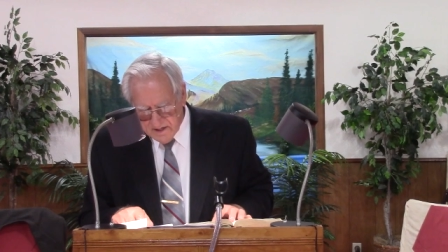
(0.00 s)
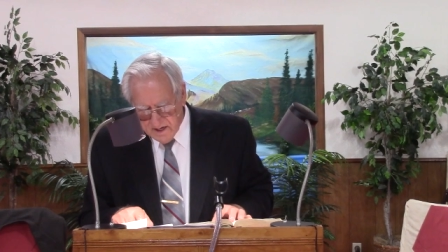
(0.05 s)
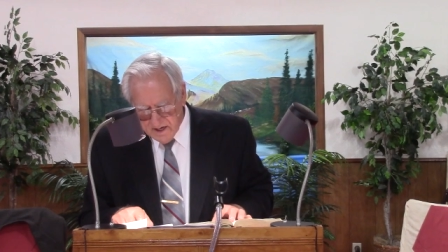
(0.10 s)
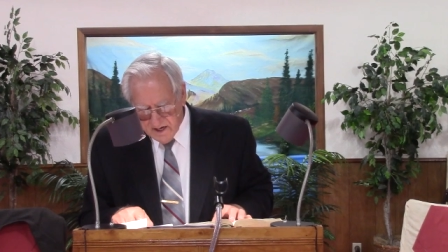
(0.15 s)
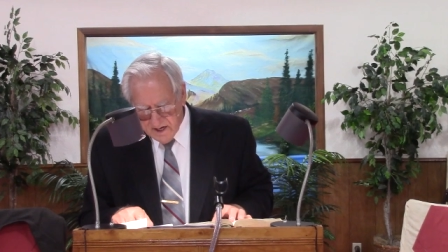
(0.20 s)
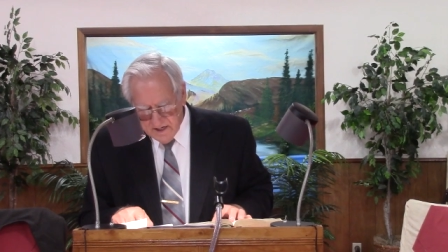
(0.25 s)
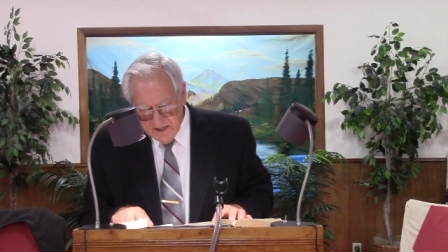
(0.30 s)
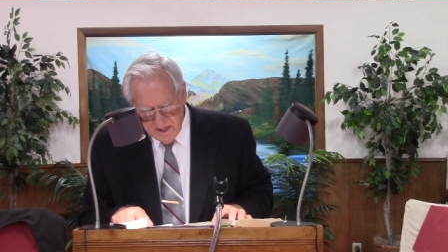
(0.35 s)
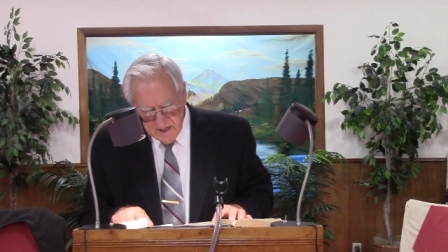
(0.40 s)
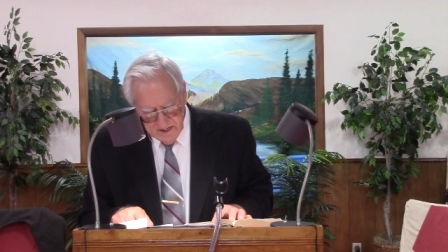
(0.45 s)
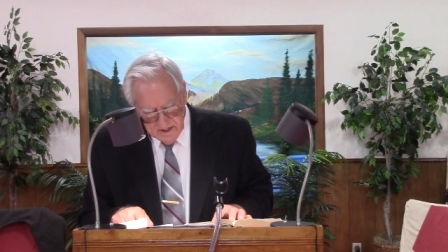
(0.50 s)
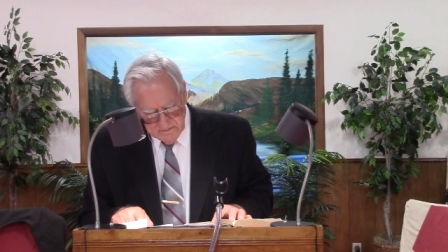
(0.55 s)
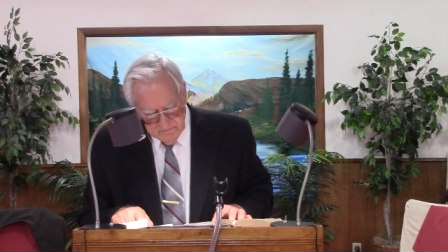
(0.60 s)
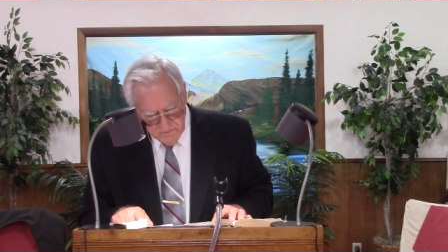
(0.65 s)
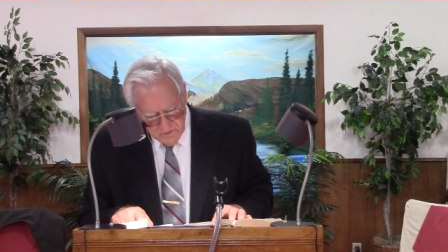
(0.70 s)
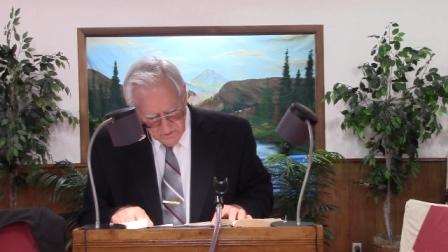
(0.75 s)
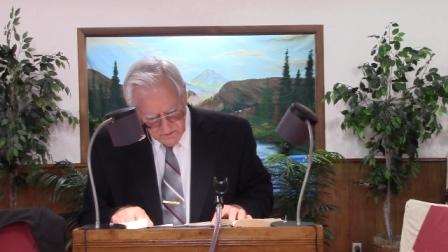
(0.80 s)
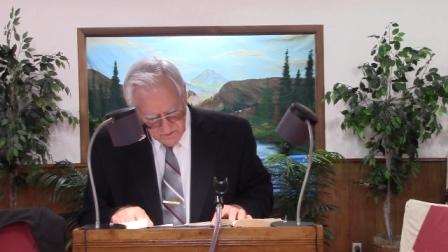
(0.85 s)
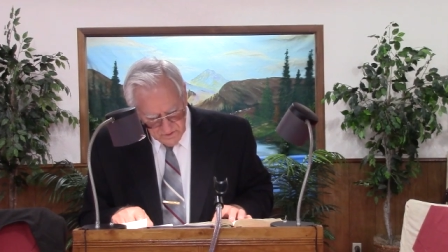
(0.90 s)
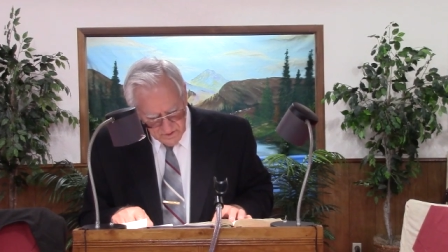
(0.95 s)
that I needed
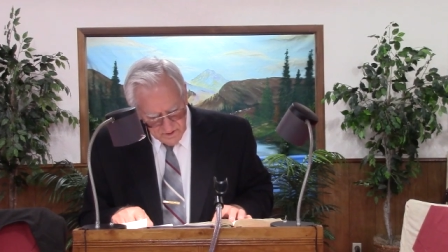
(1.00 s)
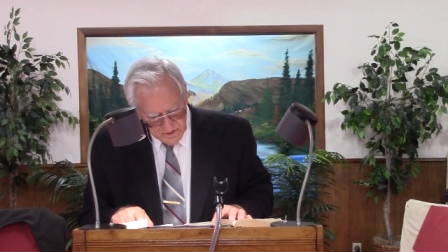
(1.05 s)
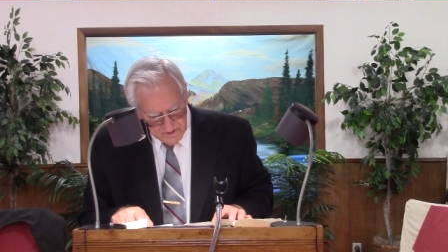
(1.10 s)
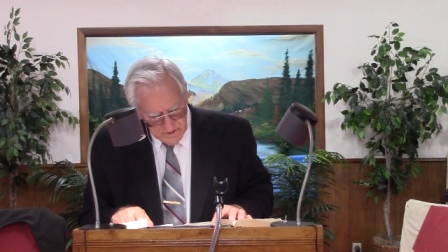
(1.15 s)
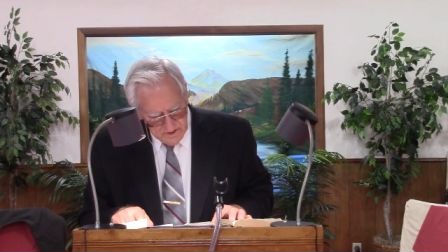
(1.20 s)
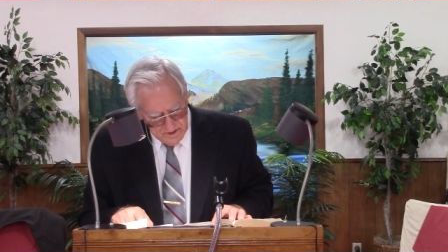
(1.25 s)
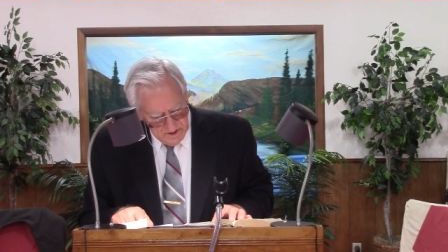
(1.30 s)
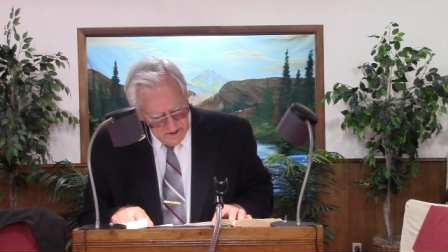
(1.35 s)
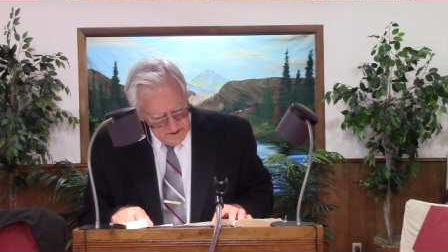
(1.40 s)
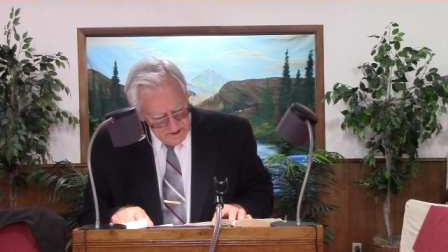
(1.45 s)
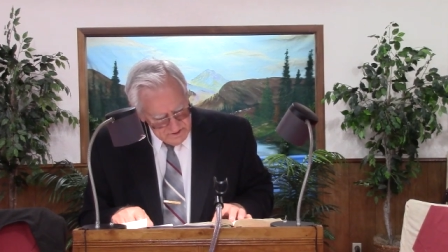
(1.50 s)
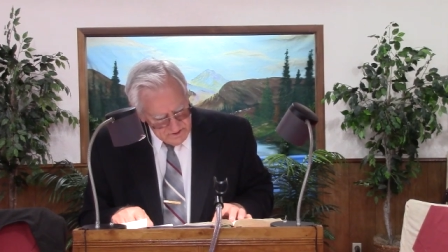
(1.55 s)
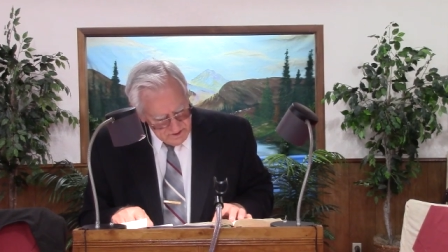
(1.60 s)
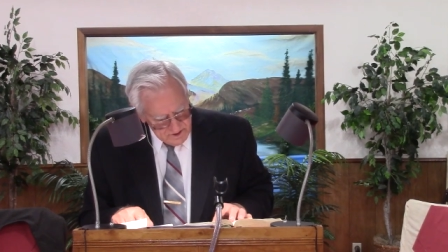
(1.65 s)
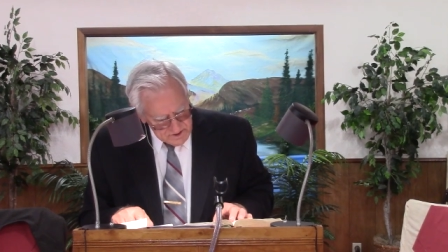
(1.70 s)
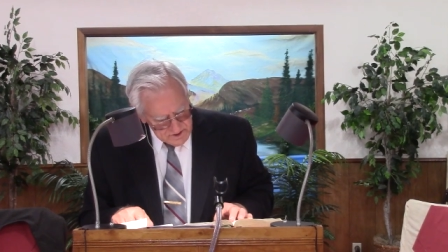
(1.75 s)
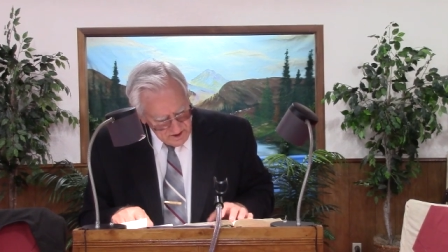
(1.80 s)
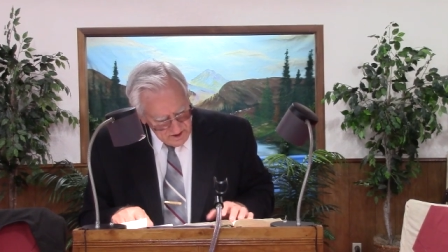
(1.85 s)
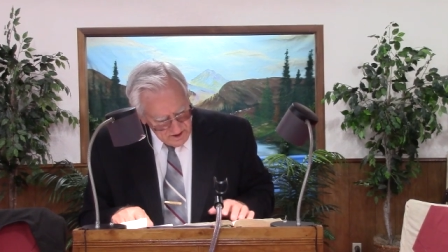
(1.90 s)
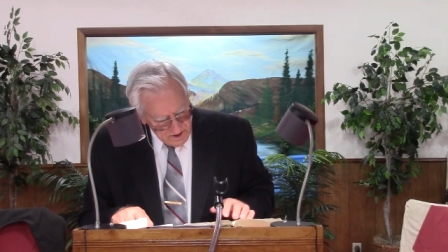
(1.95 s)
more. So I
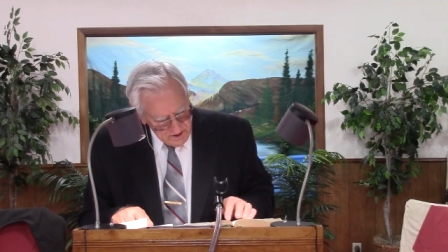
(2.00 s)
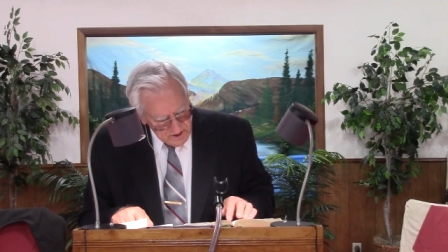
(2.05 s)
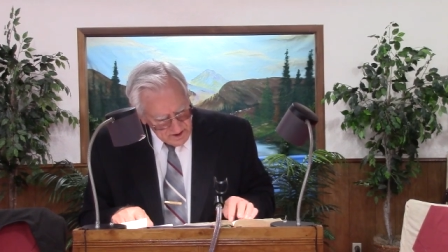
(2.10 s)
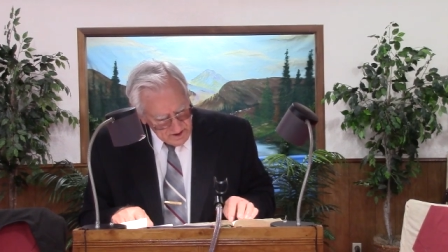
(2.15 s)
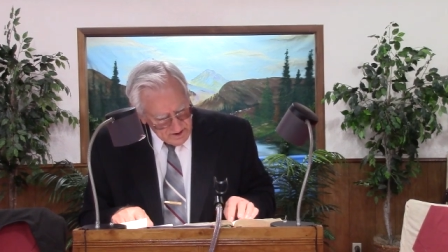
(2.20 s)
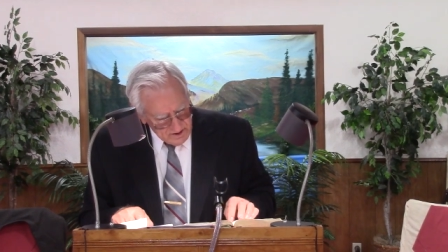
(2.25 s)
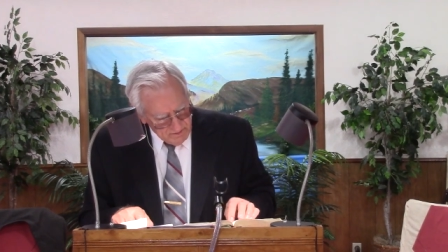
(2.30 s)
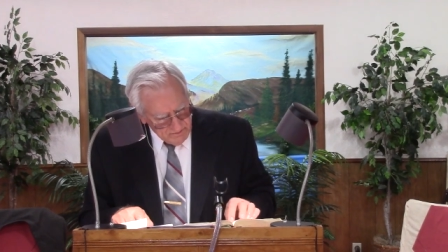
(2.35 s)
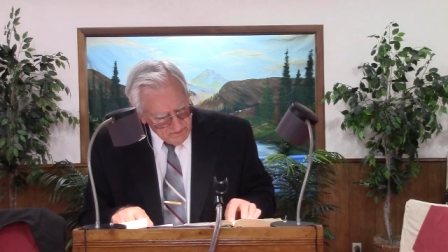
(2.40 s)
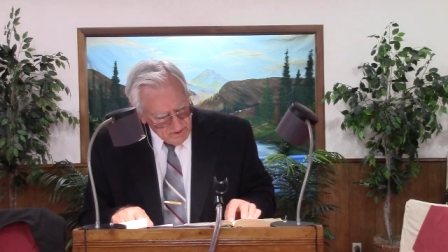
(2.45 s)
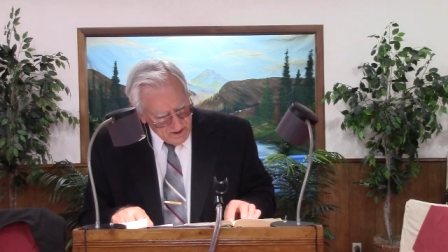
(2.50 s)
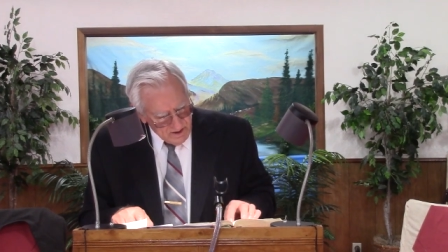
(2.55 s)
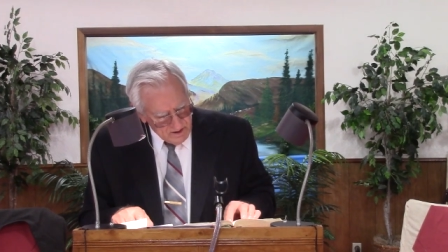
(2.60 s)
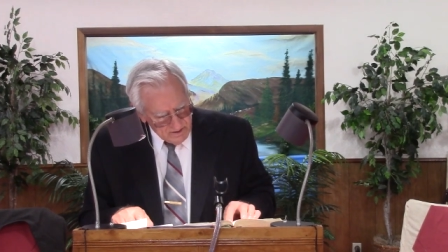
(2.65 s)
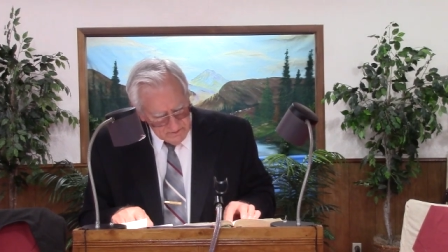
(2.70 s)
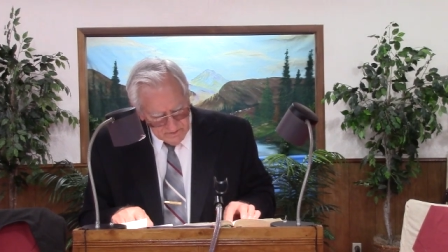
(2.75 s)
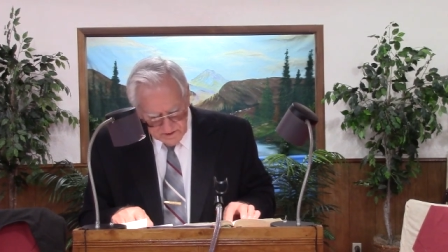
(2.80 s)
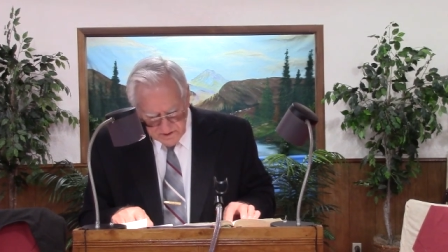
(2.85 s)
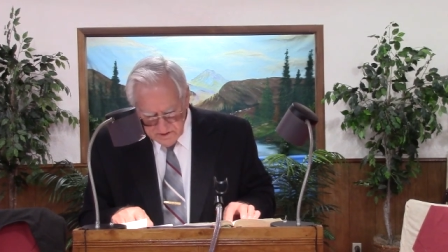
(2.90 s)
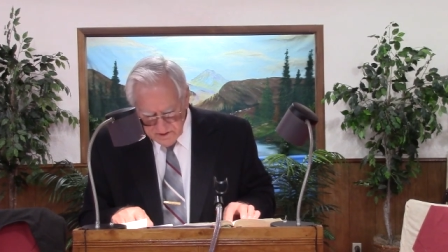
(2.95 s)
started looking around.